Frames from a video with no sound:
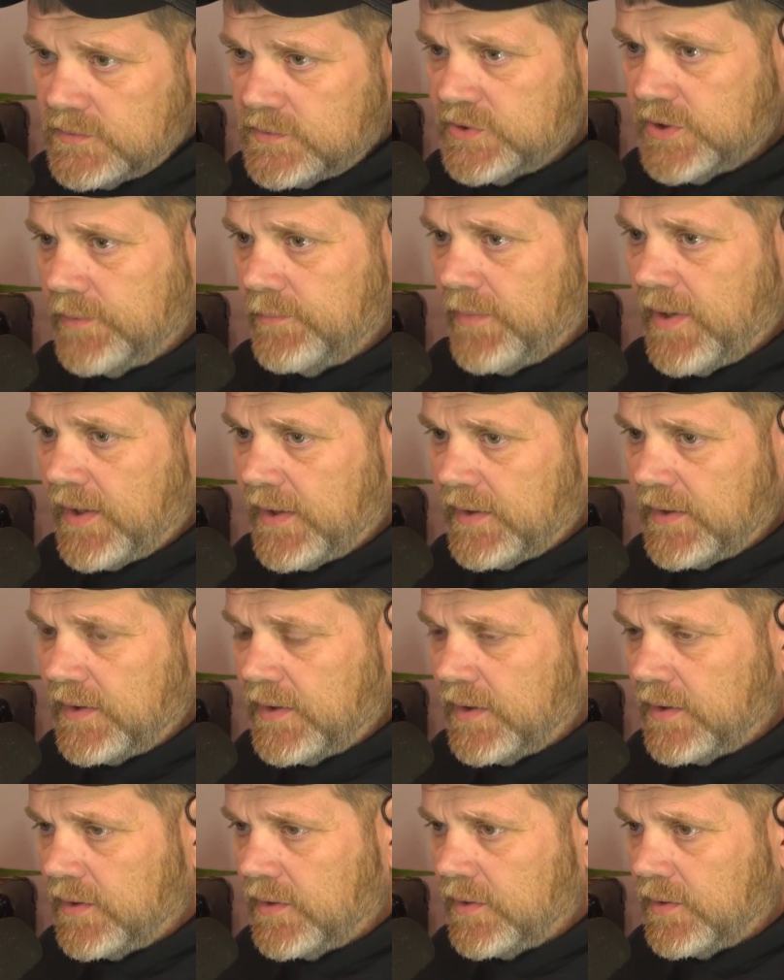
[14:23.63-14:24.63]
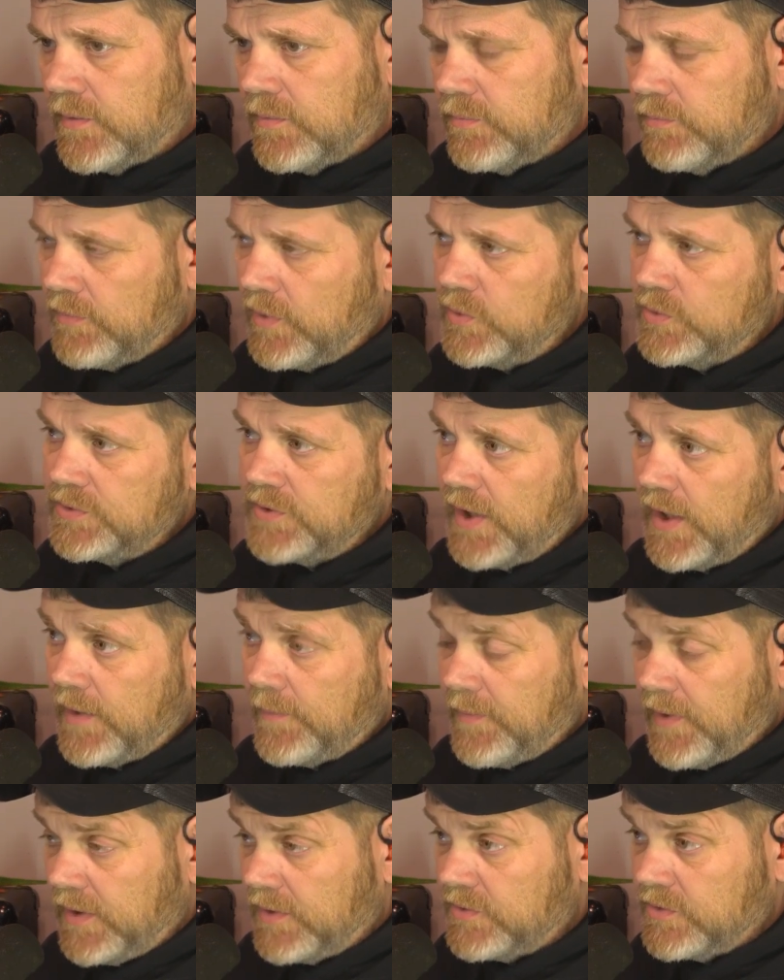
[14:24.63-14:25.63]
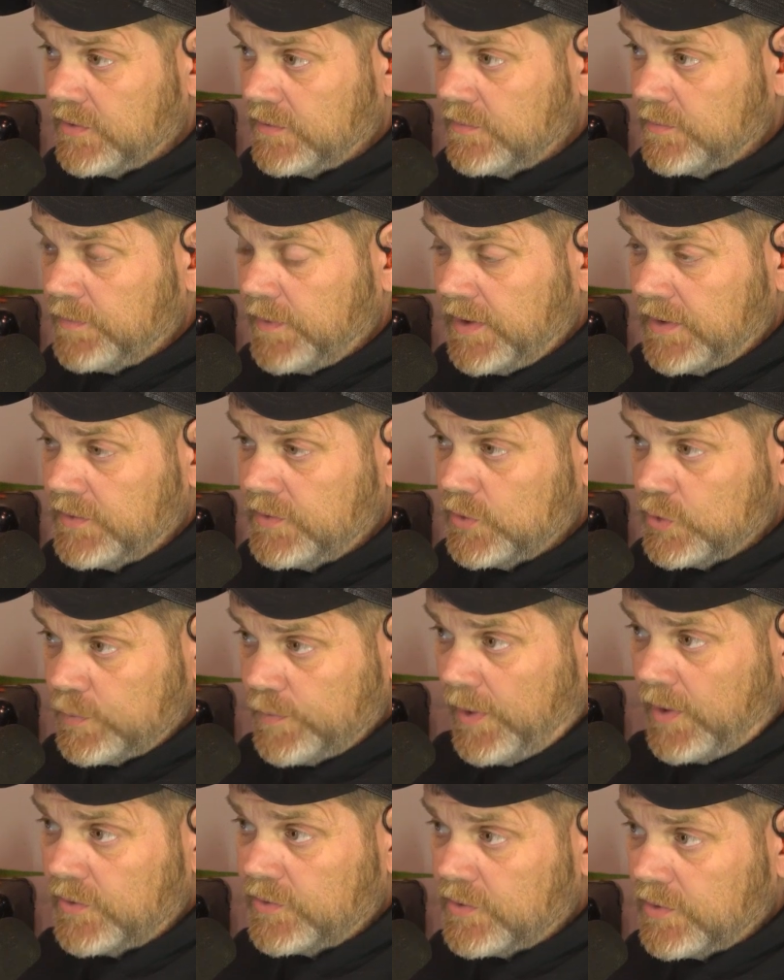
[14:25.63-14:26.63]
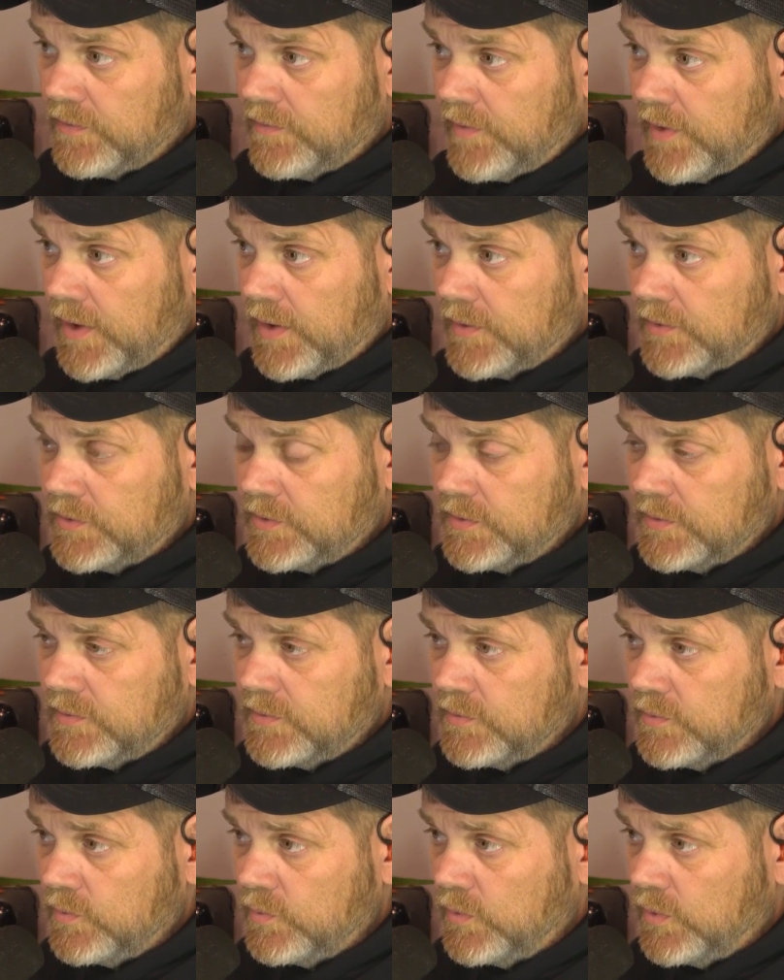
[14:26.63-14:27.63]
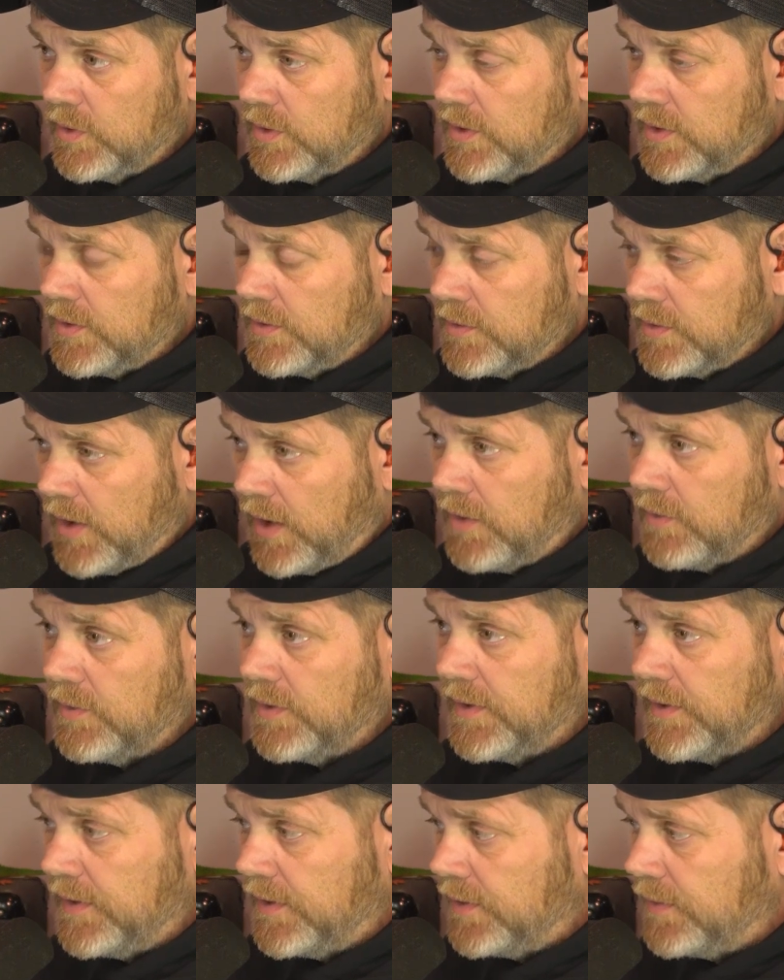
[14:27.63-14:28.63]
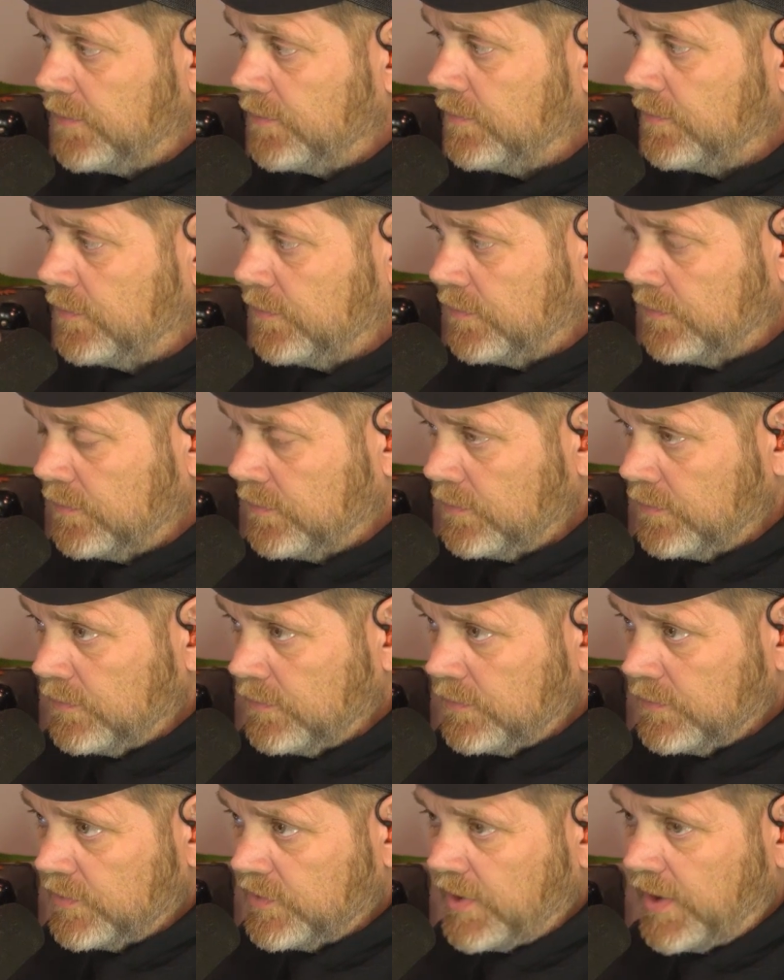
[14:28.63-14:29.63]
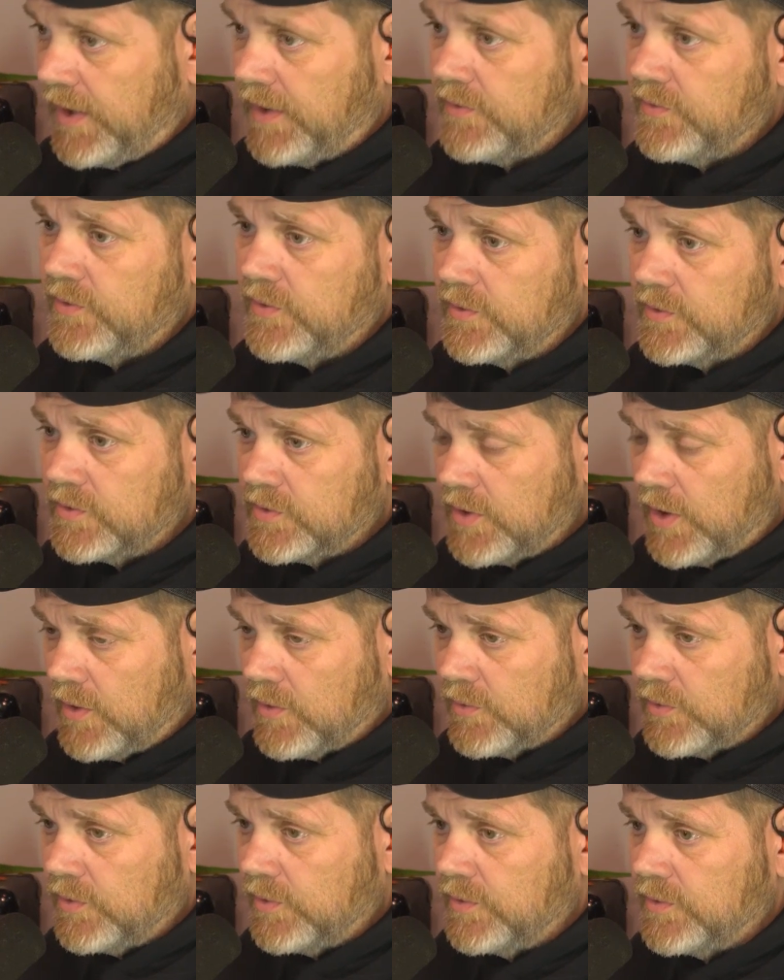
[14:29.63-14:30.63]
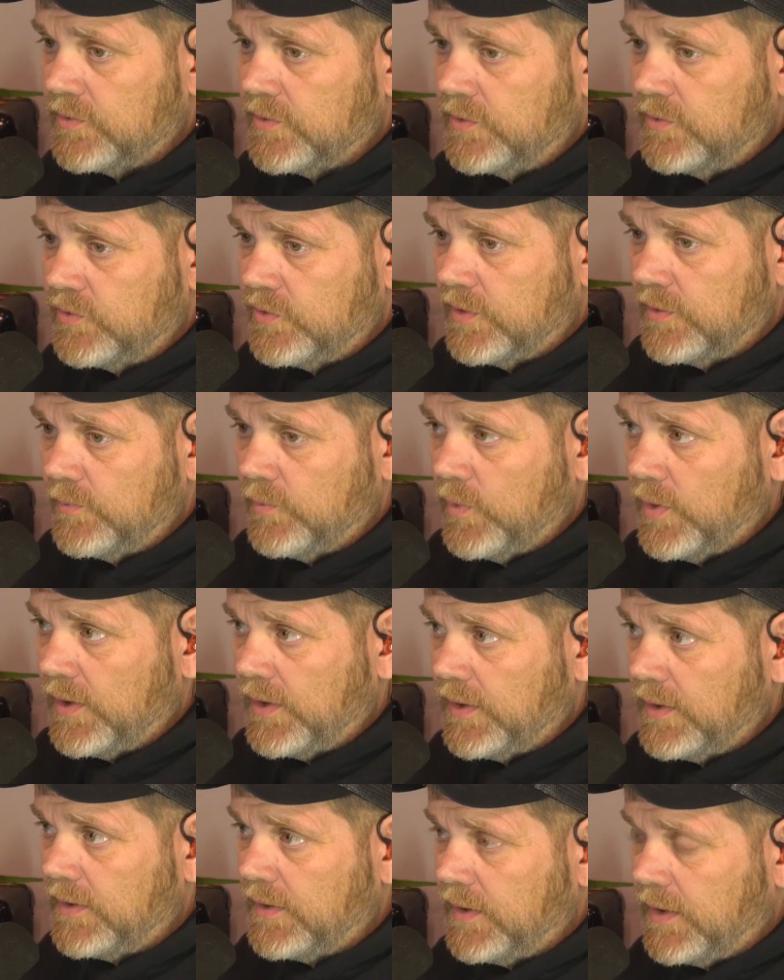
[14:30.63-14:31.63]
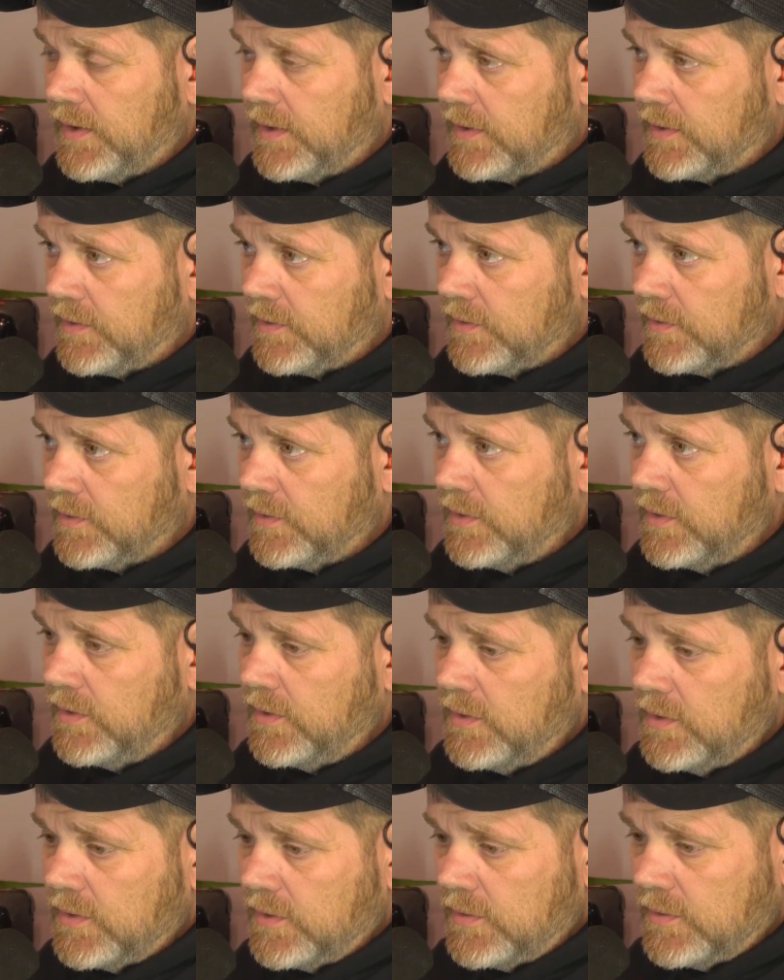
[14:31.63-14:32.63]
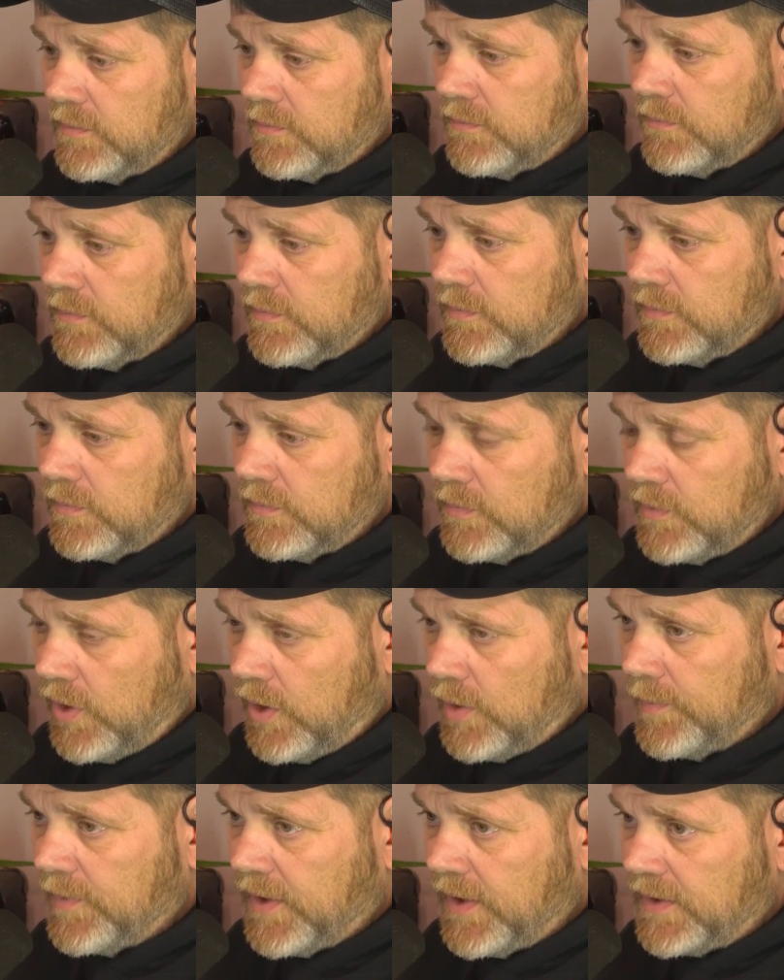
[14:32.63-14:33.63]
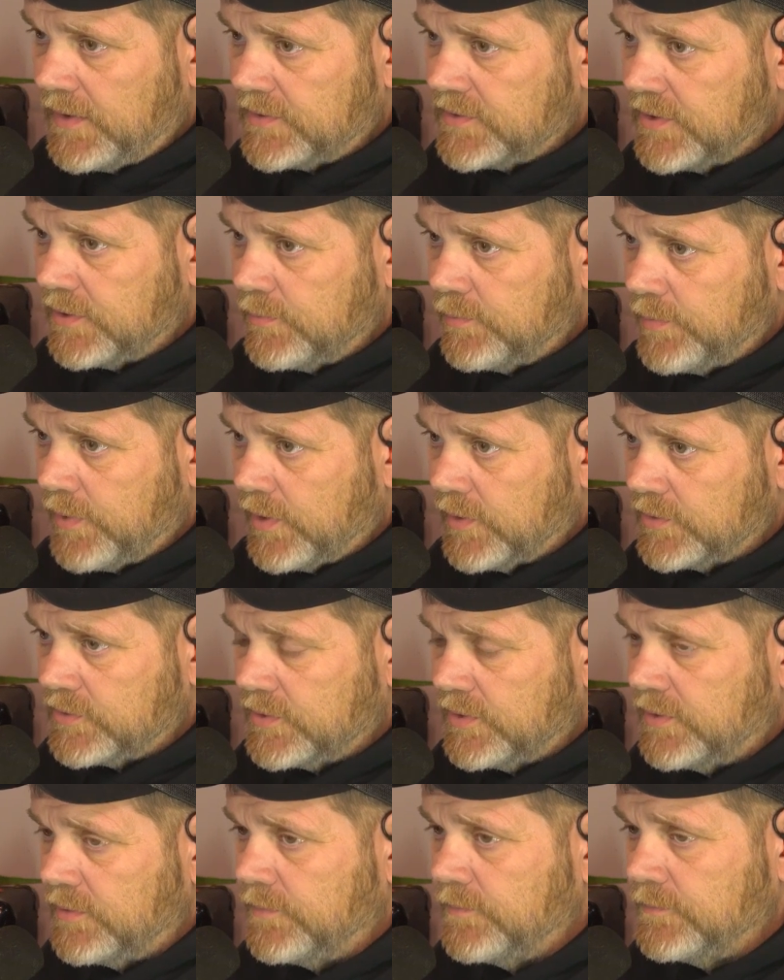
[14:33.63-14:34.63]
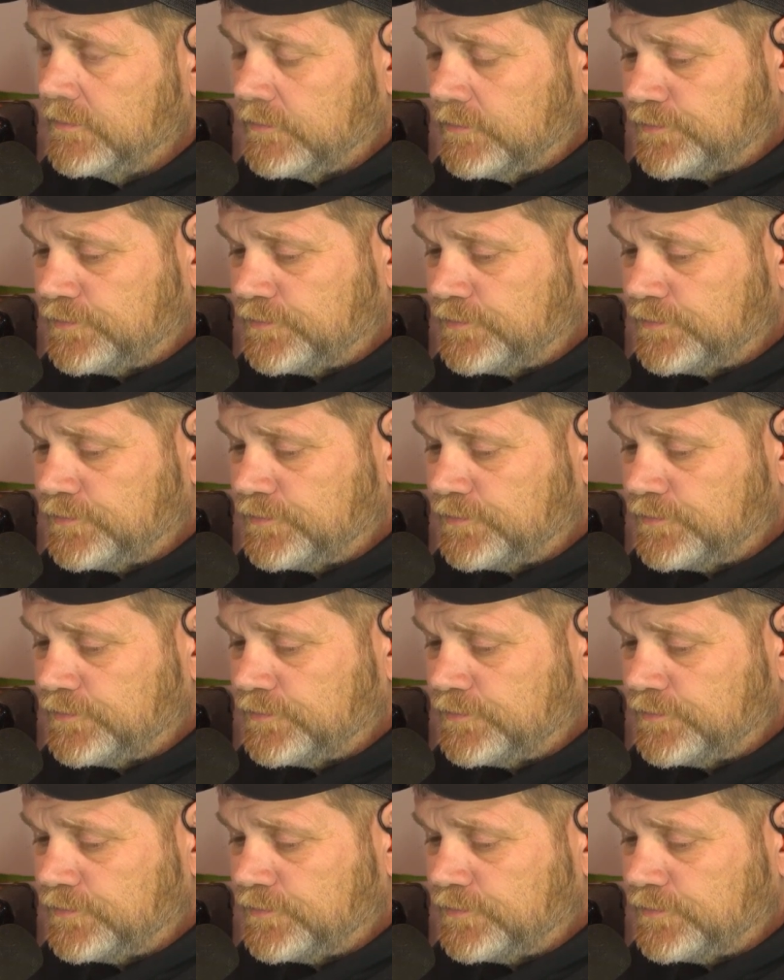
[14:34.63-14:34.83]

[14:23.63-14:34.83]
somebody, most time it's a sponsor of ours, will call in, text us, talk to us in some way, and nominate some person.